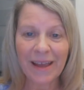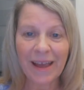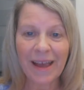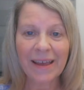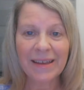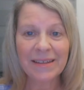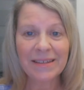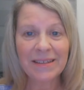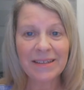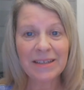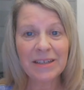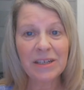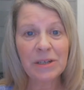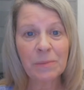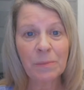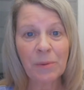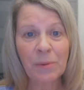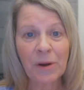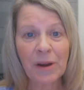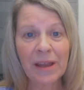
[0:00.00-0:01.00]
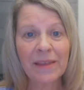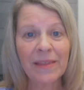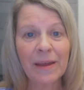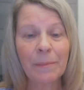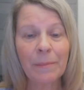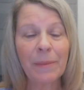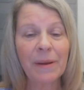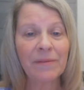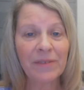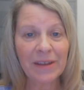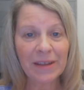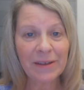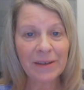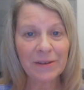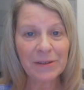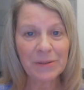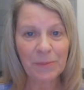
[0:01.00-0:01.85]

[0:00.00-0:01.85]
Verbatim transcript: I continue to pray that my videos